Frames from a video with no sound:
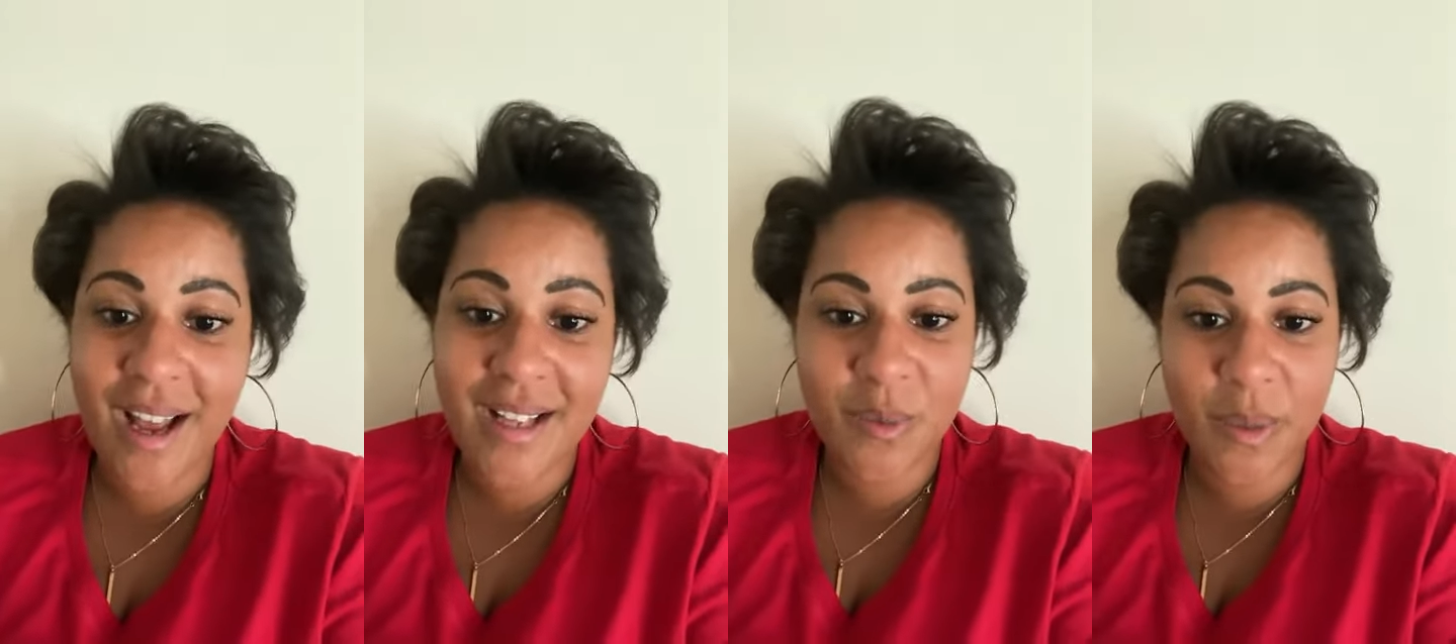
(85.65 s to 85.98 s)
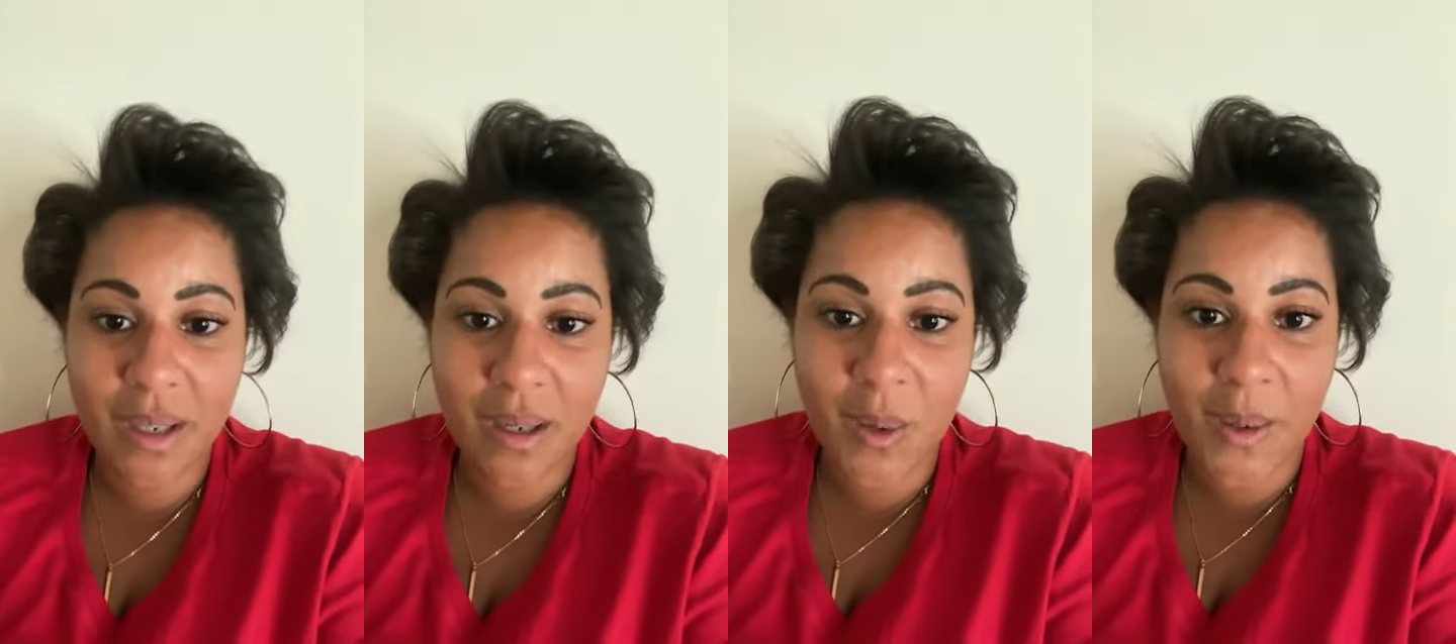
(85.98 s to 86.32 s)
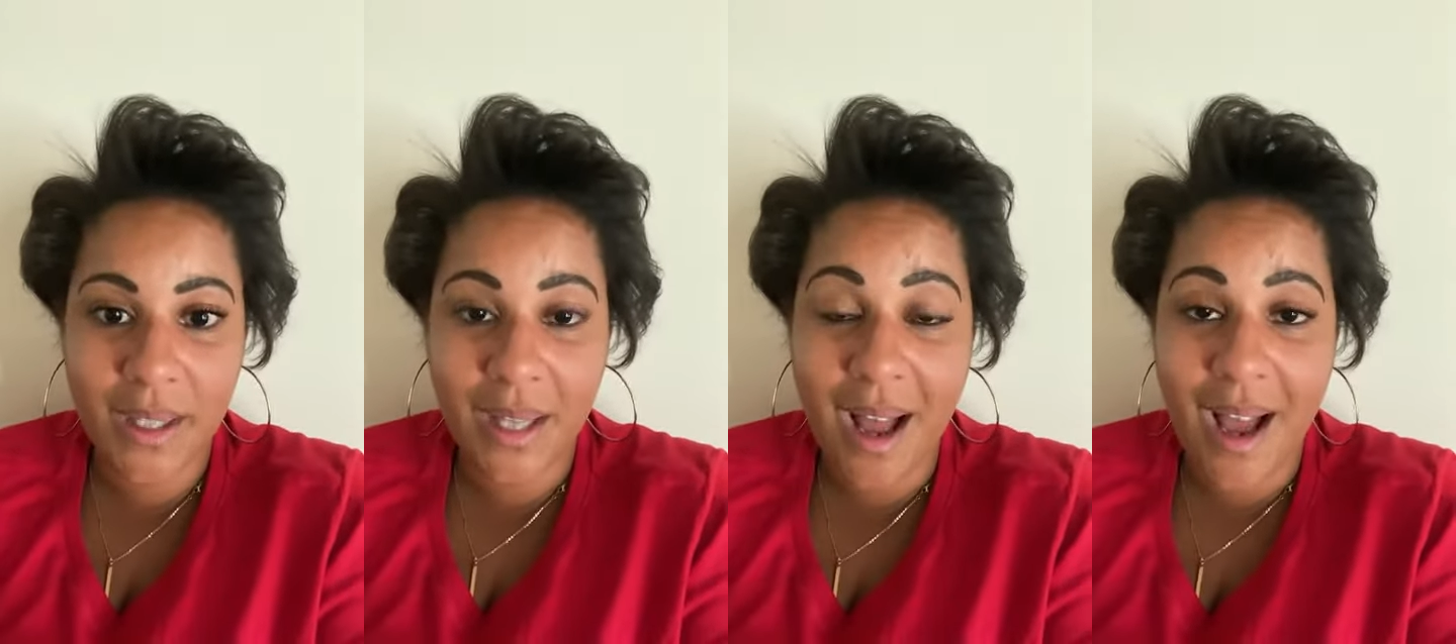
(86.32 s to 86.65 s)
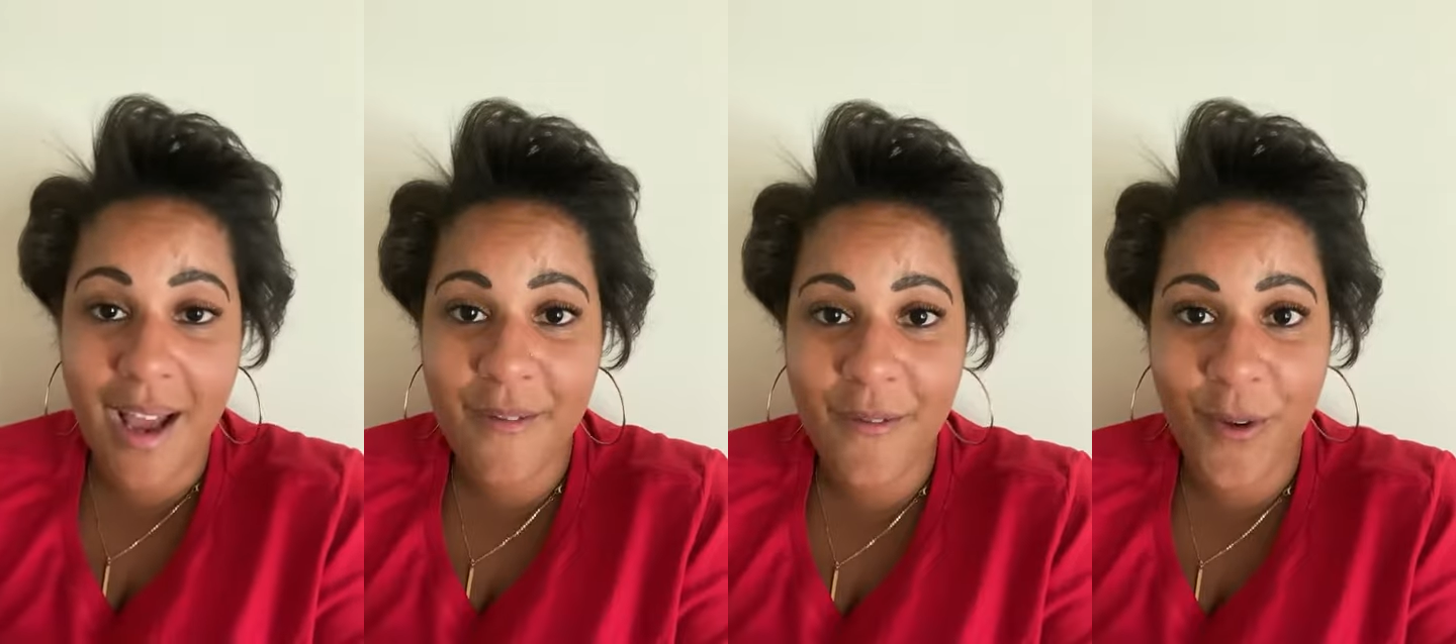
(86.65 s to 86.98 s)
as we are going
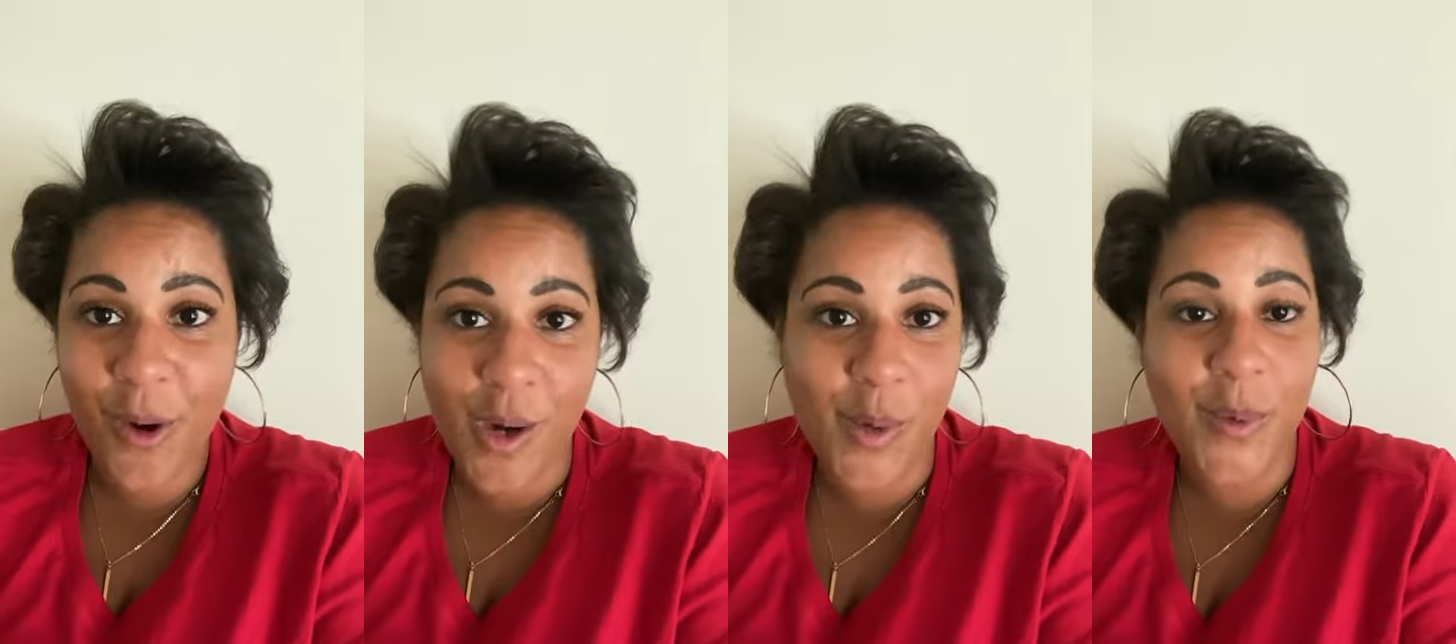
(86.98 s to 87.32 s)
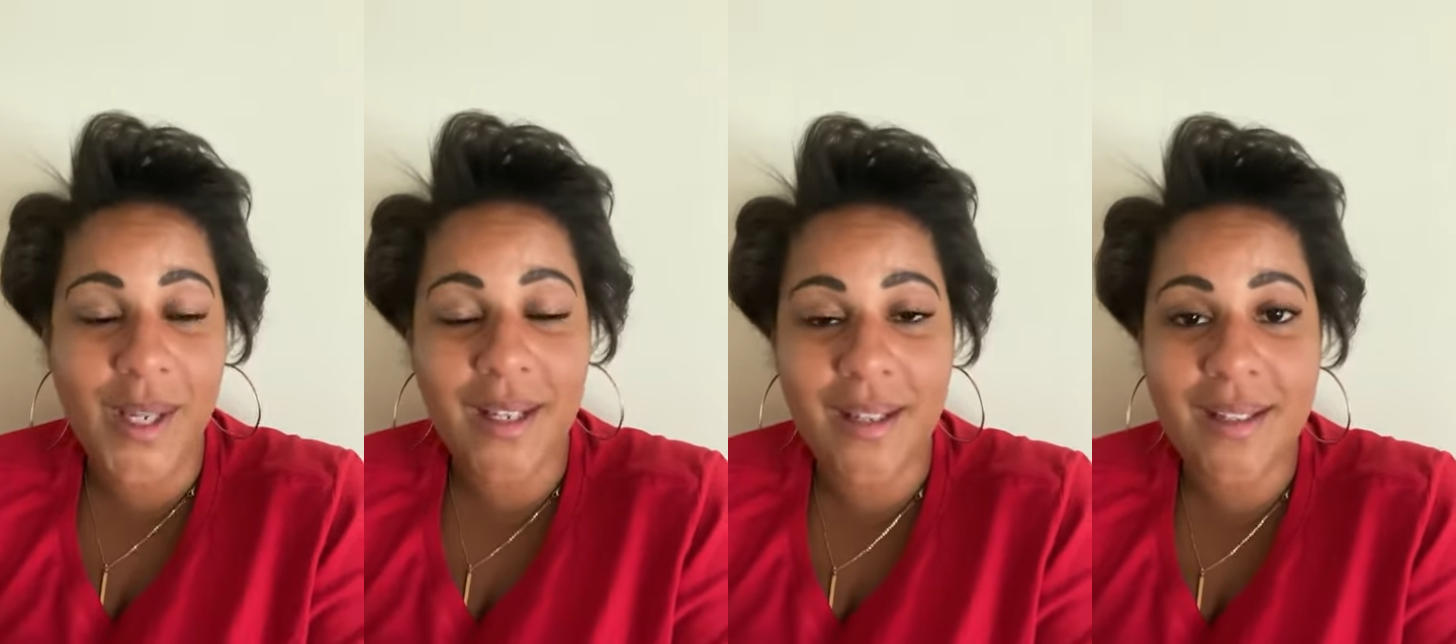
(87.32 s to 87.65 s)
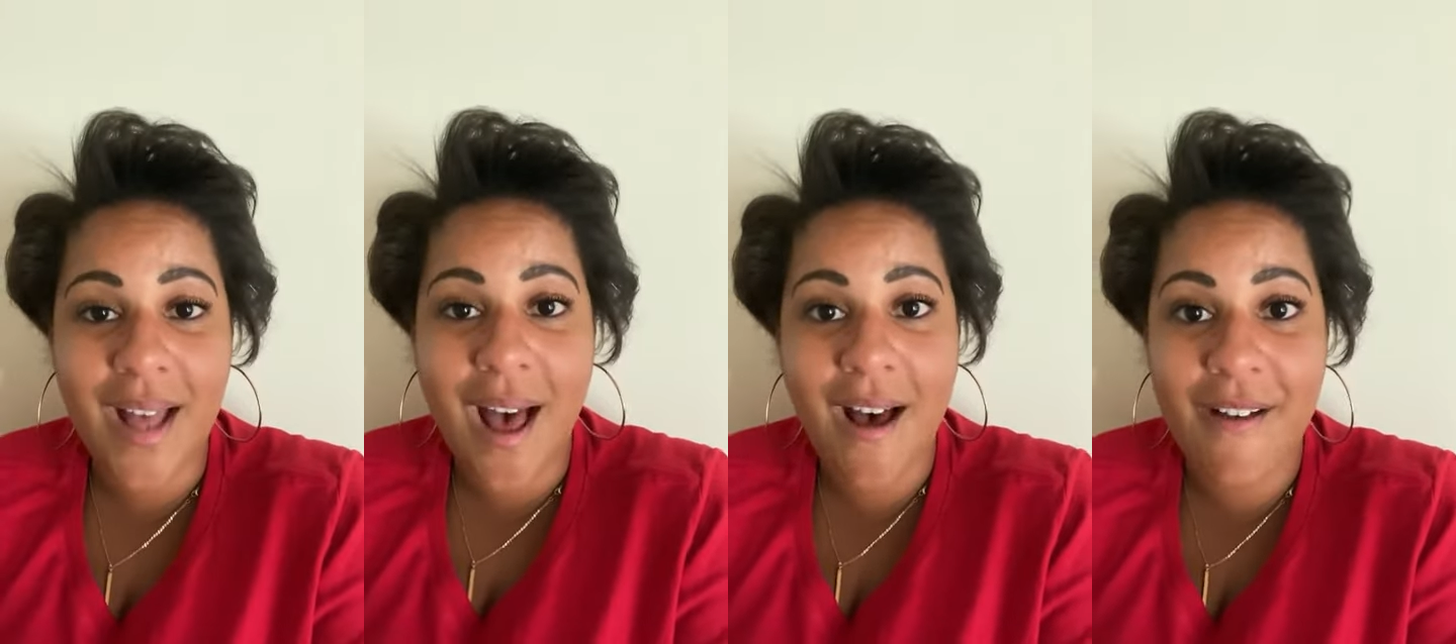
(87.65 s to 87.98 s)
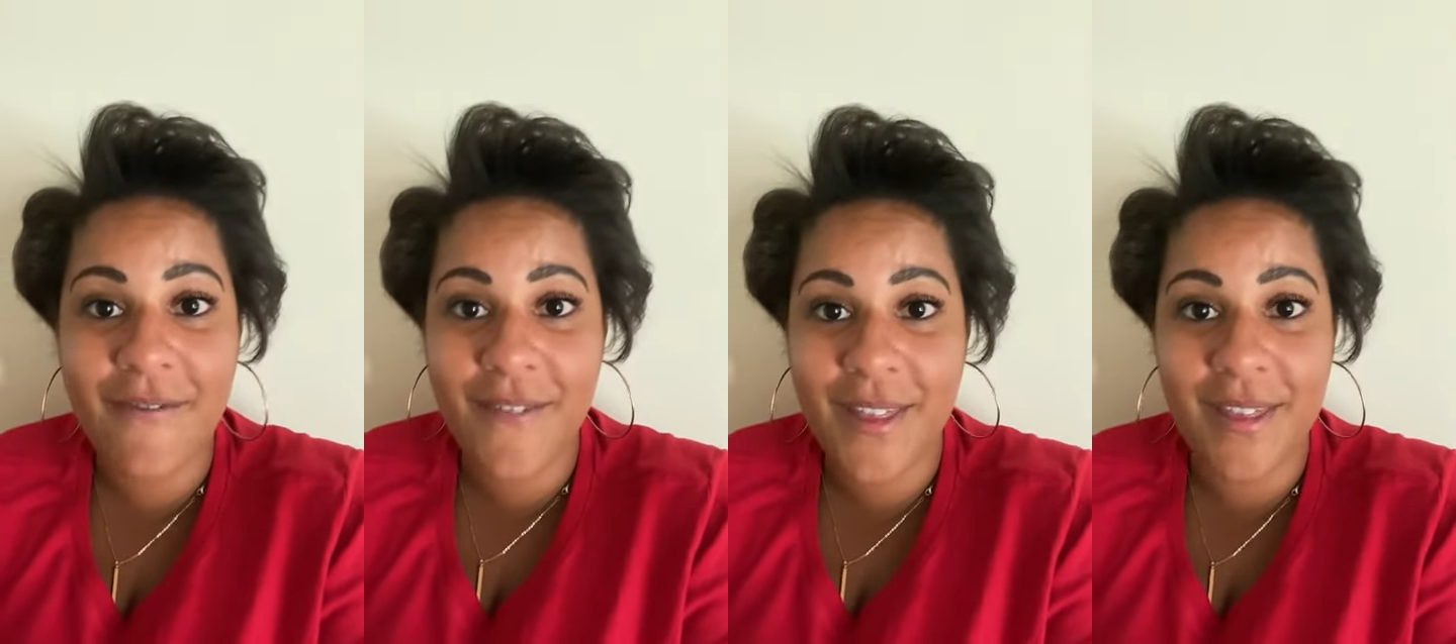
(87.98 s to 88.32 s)
live for our Queens of